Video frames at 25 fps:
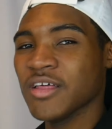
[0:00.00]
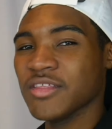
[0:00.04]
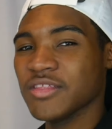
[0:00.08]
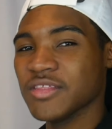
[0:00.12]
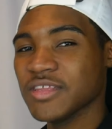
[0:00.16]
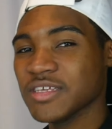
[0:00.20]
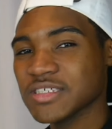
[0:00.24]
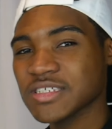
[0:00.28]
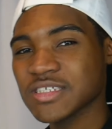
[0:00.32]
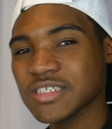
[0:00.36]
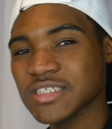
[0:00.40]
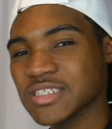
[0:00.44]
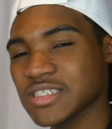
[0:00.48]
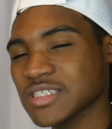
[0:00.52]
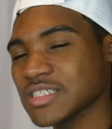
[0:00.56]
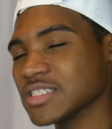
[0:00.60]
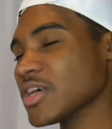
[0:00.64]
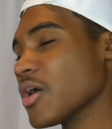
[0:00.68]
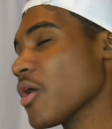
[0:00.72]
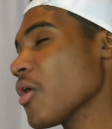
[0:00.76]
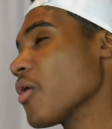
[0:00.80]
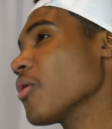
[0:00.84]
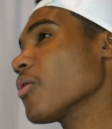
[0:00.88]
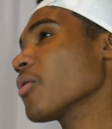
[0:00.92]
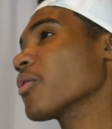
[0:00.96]
This is
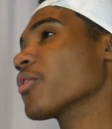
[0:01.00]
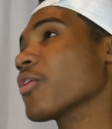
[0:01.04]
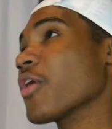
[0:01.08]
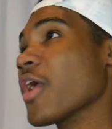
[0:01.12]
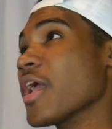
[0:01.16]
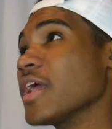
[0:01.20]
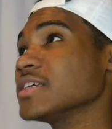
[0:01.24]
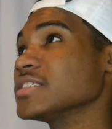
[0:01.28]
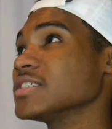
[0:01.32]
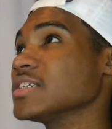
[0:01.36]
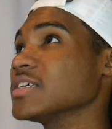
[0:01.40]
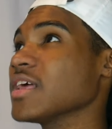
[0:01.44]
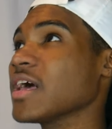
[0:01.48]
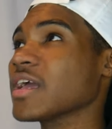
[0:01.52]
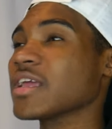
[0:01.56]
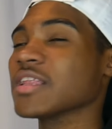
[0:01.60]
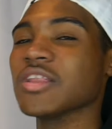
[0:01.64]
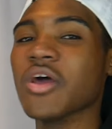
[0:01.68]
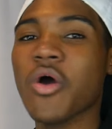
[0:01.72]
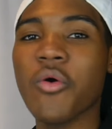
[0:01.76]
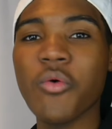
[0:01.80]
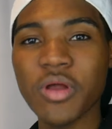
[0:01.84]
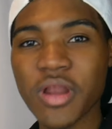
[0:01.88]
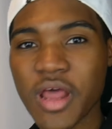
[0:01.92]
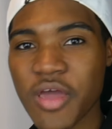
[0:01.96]
so crazy, like
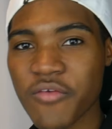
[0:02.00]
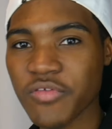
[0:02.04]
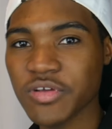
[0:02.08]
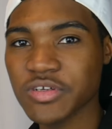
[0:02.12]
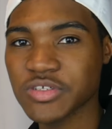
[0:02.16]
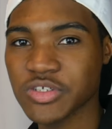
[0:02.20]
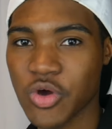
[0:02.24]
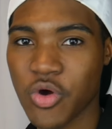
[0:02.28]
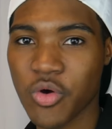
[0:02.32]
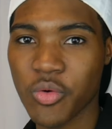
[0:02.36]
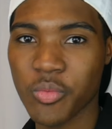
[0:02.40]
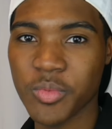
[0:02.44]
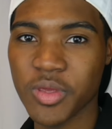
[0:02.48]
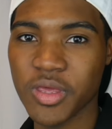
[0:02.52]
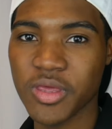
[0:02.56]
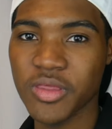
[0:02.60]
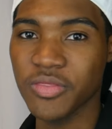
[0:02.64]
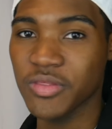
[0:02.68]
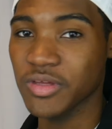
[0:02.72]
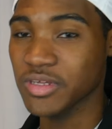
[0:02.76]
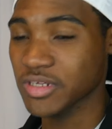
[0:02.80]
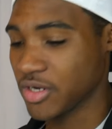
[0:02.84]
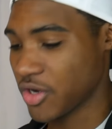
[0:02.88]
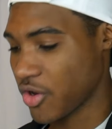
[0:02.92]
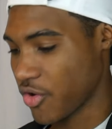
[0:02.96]
no one ever told me
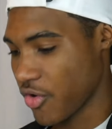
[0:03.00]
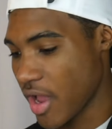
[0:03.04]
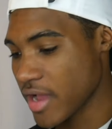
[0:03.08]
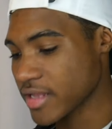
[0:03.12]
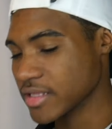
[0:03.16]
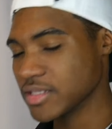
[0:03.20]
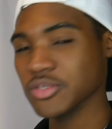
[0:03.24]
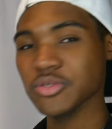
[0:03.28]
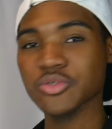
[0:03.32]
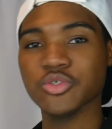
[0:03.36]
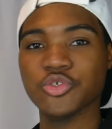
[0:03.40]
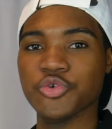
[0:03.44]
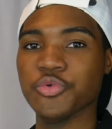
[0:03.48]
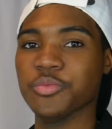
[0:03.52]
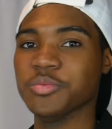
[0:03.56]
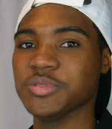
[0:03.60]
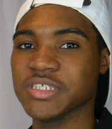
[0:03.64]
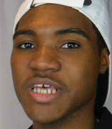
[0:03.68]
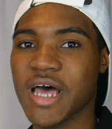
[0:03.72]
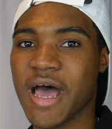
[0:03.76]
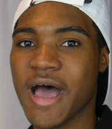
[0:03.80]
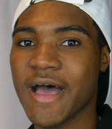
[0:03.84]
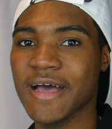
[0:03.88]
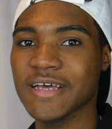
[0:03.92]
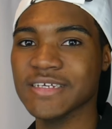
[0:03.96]
the correct YouTube
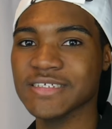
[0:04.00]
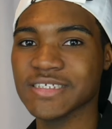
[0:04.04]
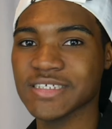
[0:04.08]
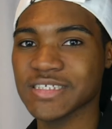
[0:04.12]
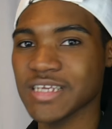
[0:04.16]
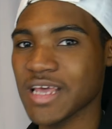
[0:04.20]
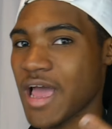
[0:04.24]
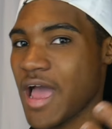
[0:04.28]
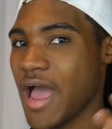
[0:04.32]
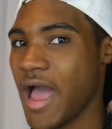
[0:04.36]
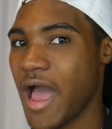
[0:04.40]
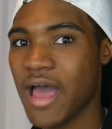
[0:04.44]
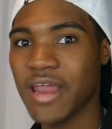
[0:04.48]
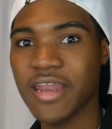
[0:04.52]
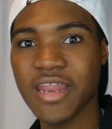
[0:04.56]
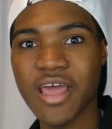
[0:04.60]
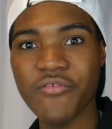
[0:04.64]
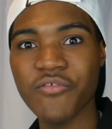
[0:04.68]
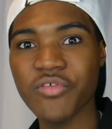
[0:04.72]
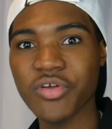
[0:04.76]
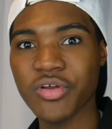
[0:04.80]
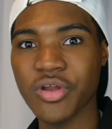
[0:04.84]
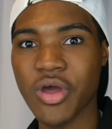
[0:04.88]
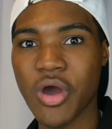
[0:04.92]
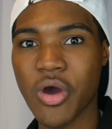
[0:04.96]
size. I
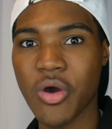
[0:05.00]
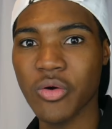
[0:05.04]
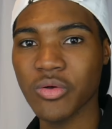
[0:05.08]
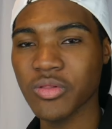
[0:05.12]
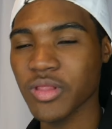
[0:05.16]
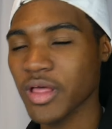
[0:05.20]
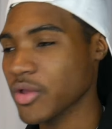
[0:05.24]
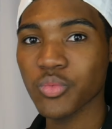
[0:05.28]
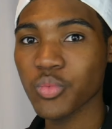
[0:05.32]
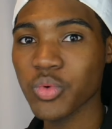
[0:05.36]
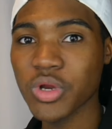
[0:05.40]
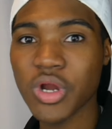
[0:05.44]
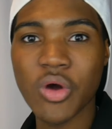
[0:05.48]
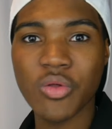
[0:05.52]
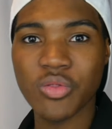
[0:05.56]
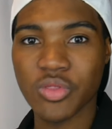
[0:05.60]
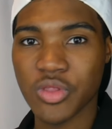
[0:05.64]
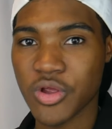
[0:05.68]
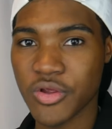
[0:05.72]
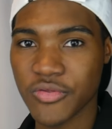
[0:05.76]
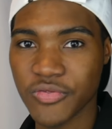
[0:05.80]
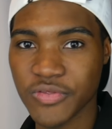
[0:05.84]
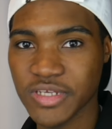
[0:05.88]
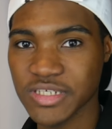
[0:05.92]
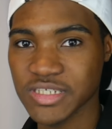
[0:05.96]
never know, like we don't
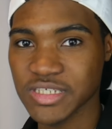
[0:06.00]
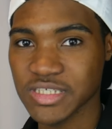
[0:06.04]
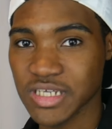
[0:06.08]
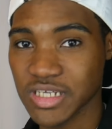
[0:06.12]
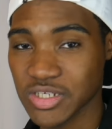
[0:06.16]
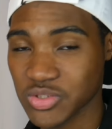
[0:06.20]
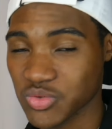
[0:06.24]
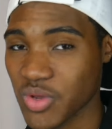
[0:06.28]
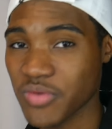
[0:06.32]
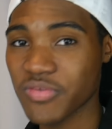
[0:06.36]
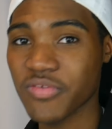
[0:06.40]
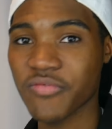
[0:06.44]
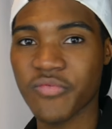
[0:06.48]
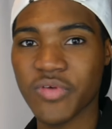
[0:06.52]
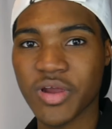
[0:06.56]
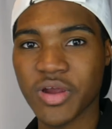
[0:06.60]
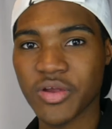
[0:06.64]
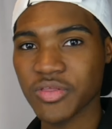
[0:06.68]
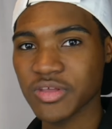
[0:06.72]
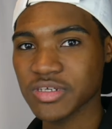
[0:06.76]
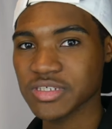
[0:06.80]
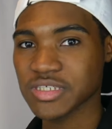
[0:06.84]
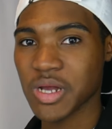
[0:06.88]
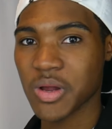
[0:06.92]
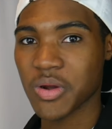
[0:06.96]
learn these things, we have to figure
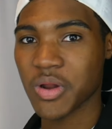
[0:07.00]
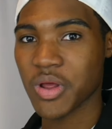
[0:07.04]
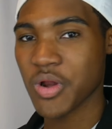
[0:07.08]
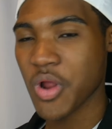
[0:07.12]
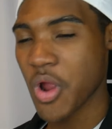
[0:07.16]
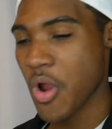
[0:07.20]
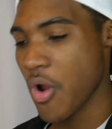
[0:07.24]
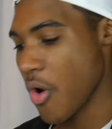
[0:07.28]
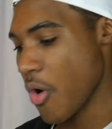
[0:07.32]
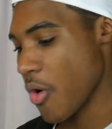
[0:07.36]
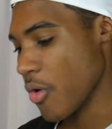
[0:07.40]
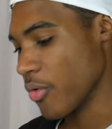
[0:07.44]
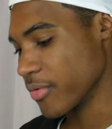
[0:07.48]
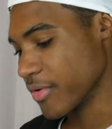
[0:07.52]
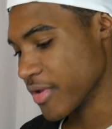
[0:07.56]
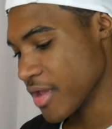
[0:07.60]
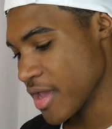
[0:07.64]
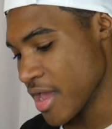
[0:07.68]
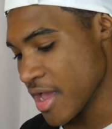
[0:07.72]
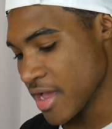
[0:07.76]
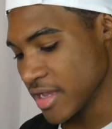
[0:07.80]
this out on our own.